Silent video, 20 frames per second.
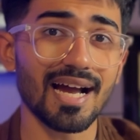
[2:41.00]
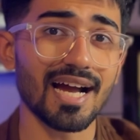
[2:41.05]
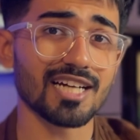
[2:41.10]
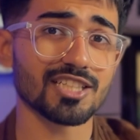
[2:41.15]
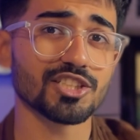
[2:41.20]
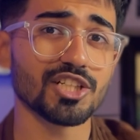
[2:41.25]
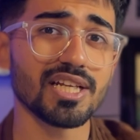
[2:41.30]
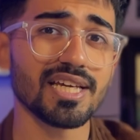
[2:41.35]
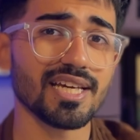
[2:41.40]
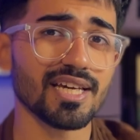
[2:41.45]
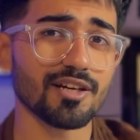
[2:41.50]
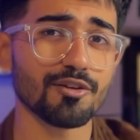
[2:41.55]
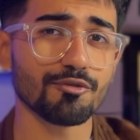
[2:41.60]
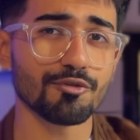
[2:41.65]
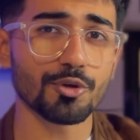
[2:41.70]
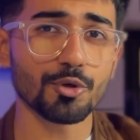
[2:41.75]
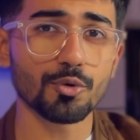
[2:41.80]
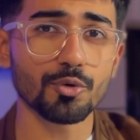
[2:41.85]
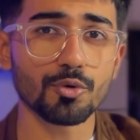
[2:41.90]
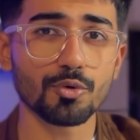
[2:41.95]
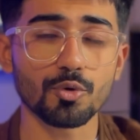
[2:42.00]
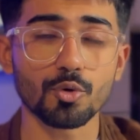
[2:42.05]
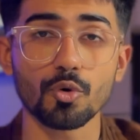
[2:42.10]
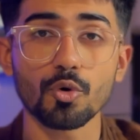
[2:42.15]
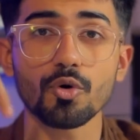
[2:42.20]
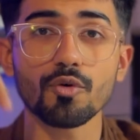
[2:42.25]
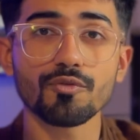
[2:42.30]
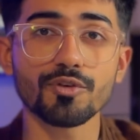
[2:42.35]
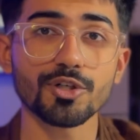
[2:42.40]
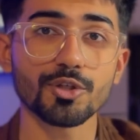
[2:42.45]
actually if you go
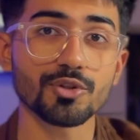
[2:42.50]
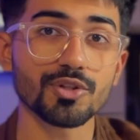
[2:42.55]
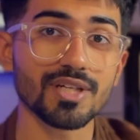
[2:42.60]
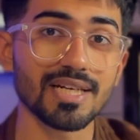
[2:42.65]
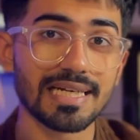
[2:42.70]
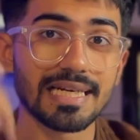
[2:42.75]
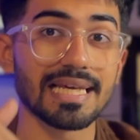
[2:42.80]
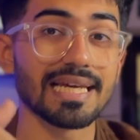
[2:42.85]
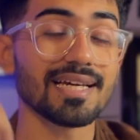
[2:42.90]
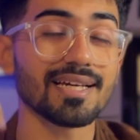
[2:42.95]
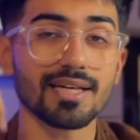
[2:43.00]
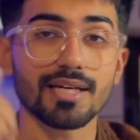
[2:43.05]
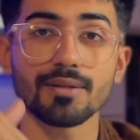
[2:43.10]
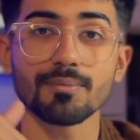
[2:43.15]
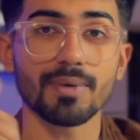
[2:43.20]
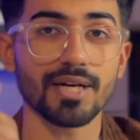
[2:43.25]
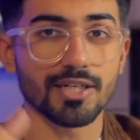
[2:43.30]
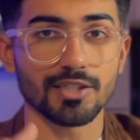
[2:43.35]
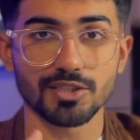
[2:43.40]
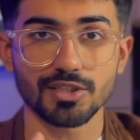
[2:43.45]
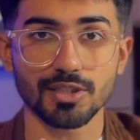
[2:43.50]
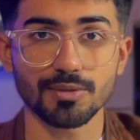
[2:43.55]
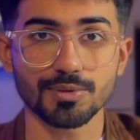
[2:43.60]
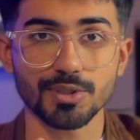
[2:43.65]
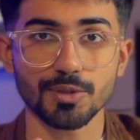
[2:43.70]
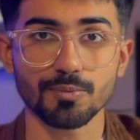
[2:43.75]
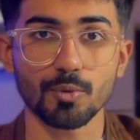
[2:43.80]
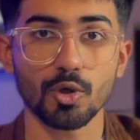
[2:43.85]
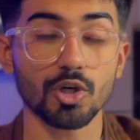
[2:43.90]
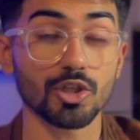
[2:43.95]
over to the link in my
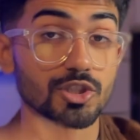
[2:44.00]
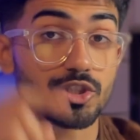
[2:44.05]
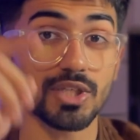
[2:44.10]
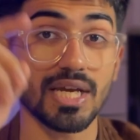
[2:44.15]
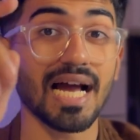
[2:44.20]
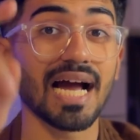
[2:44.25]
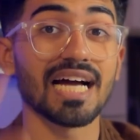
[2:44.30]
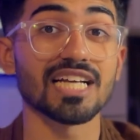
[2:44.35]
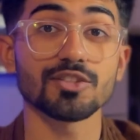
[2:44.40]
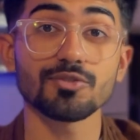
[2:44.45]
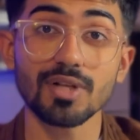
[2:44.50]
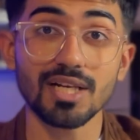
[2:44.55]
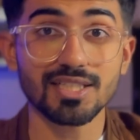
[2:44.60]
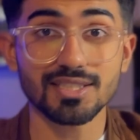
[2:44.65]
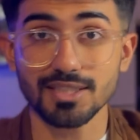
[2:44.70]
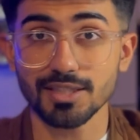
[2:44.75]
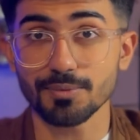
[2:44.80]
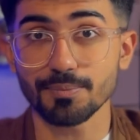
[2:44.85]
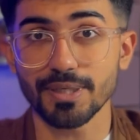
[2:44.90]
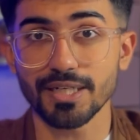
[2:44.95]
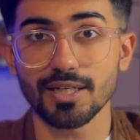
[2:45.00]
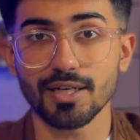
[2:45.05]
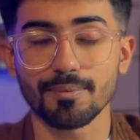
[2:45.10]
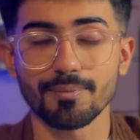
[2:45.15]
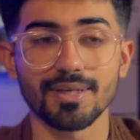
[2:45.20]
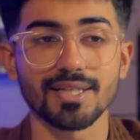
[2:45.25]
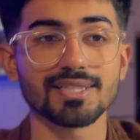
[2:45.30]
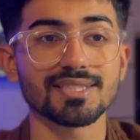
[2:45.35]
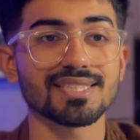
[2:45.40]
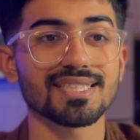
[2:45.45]
description box as well as in the pinned
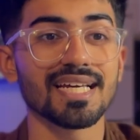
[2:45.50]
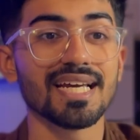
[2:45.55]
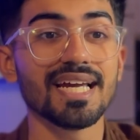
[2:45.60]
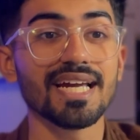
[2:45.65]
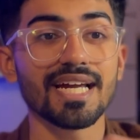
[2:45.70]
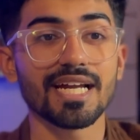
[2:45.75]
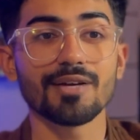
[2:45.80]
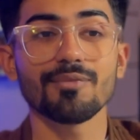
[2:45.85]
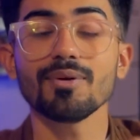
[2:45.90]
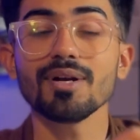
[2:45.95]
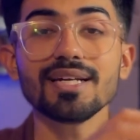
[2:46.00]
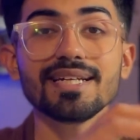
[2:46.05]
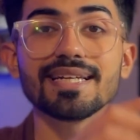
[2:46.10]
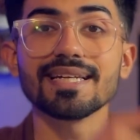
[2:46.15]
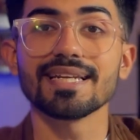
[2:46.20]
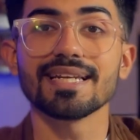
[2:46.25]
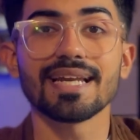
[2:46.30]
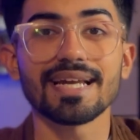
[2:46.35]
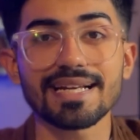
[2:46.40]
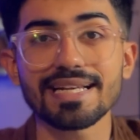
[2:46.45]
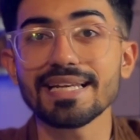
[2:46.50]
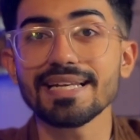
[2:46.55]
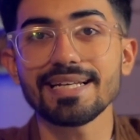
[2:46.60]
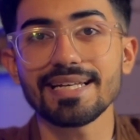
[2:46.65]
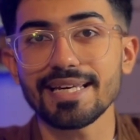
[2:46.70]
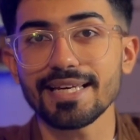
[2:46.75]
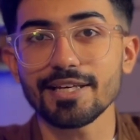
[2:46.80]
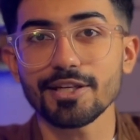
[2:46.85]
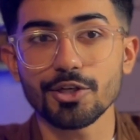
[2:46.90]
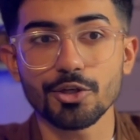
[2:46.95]
comments, it will directly
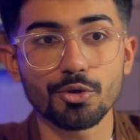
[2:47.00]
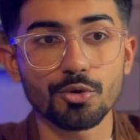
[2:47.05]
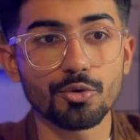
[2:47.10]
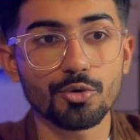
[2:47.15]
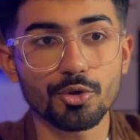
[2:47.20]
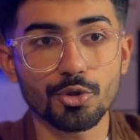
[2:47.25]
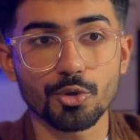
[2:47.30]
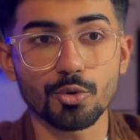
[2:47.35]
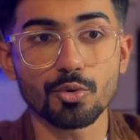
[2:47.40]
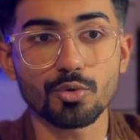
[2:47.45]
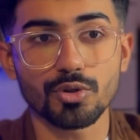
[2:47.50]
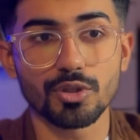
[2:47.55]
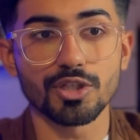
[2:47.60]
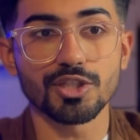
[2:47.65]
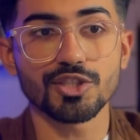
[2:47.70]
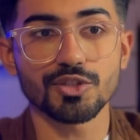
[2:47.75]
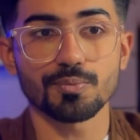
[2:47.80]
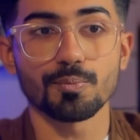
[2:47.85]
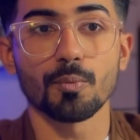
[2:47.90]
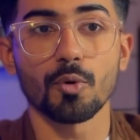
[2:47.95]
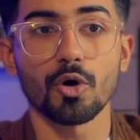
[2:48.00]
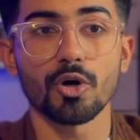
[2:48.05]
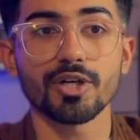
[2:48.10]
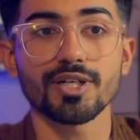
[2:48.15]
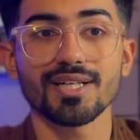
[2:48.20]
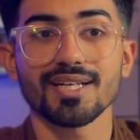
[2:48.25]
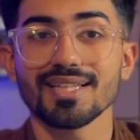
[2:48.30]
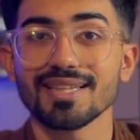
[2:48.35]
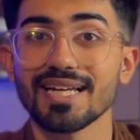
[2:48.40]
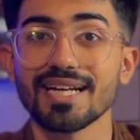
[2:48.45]
take you to this bot
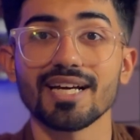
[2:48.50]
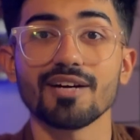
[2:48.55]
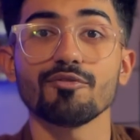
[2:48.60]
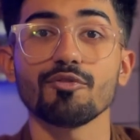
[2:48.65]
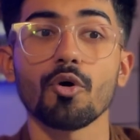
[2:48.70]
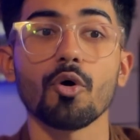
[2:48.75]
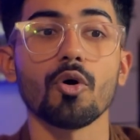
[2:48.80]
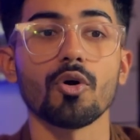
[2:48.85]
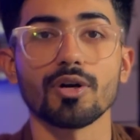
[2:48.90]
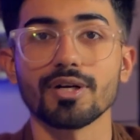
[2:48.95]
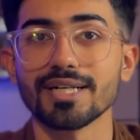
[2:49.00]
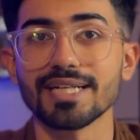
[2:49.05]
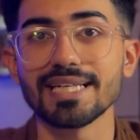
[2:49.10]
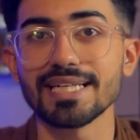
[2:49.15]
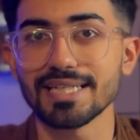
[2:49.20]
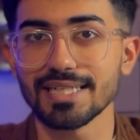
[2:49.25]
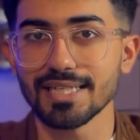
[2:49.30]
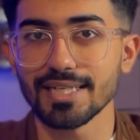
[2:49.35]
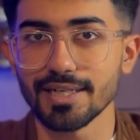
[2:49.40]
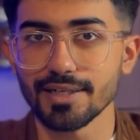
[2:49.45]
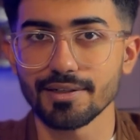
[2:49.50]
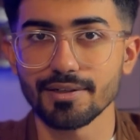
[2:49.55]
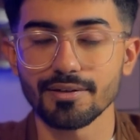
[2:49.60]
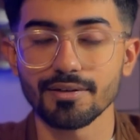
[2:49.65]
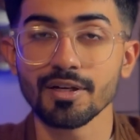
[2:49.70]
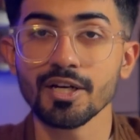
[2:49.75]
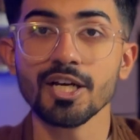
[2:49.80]
that I've already created.